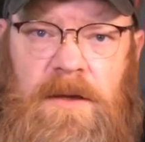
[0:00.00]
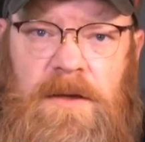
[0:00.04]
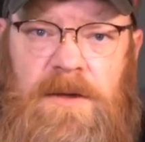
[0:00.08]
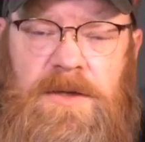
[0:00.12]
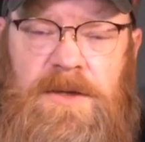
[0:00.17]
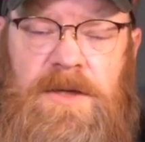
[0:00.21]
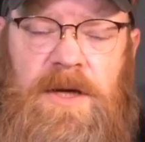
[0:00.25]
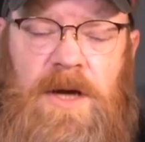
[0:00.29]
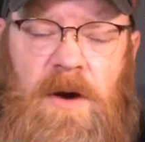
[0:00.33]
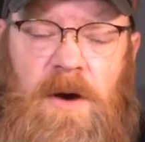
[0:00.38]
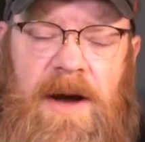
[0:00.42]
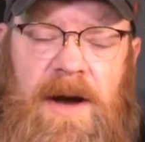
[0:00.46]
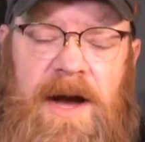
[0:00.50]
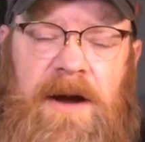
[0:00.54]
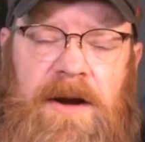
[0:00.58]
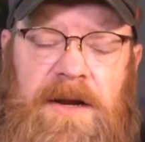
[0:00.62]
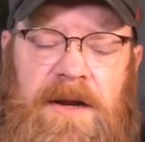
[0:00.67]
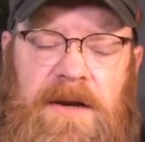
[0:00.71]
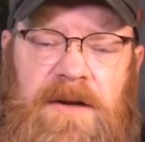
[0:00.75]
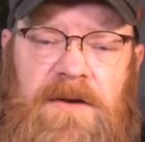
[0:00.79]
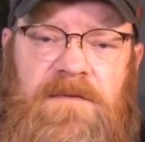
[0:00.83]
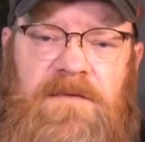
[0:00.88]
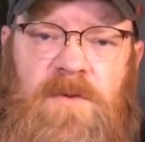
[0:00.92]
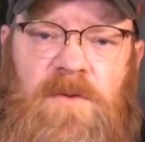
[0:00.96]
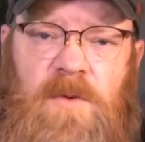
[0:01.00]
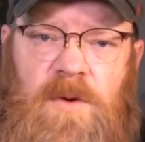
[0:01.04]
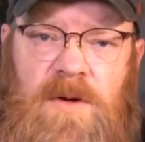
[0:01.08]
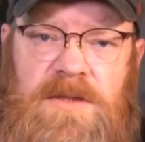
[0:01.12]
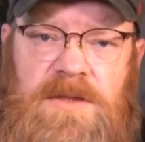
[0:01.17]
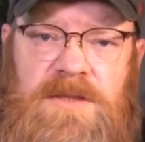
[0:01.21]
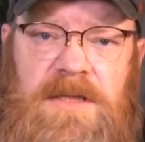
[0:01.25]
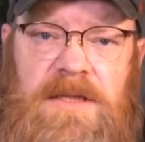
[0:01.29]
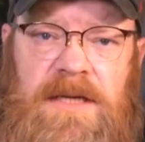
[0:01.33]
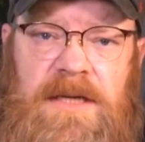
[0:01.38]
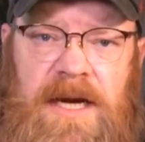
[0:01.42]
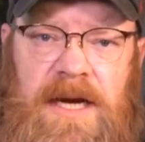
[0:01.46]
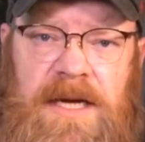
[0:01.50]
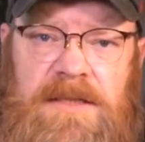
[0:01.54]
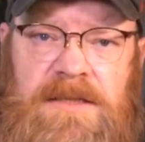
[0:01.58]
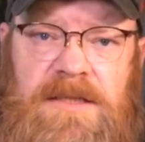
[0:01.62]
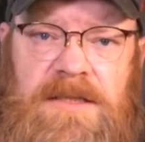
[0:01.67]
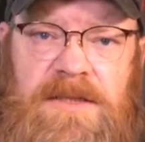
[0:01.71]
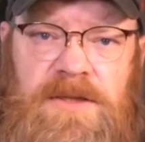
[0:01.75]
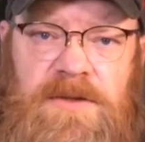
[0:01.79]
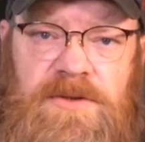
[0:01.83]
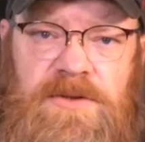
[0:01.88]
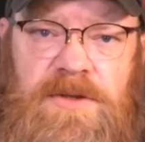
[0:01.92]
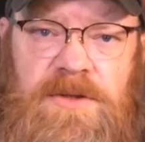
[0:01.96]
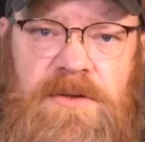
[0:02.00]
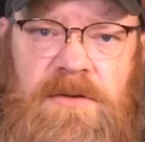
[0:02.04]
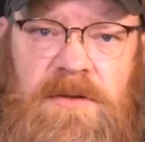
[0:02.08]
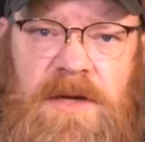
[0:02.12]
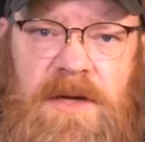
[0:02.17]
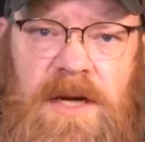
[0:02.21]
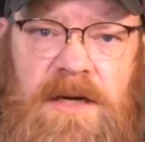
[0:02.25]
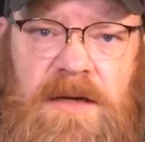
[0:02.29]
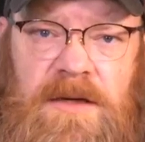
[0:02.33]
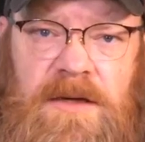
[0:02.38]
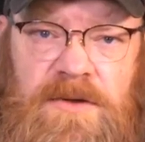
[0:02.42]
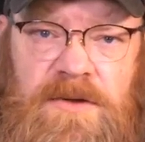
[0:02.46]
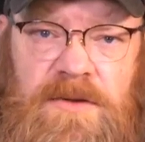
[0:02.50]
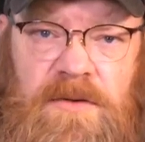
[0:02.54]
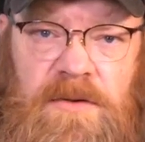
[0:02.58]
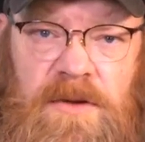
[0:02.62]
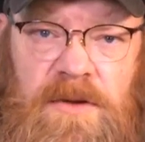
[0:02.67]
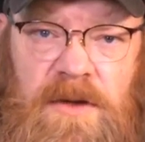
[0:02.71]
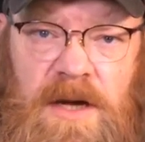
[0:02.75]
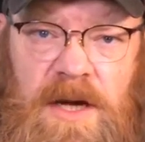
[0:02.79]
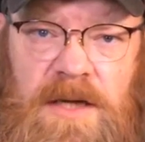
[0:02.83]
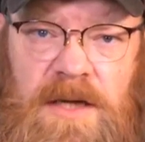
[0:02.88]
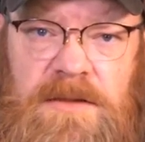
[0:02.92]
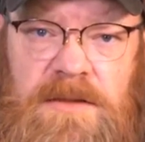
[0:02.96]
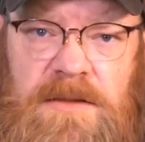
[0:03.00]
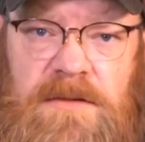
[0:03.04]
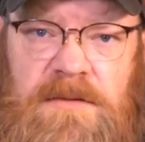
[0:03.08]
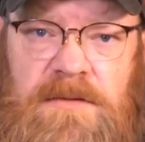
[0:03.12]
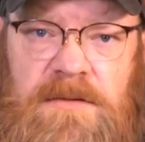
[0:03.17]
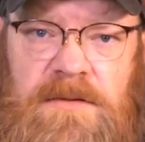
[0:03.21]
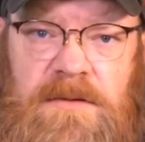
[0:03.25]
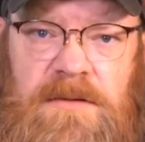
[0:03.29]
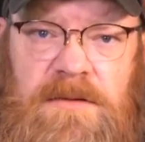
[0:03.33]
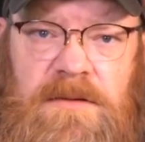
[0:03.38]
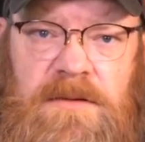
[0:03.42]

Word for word: to go out and enforce unconstitutional gun control laws.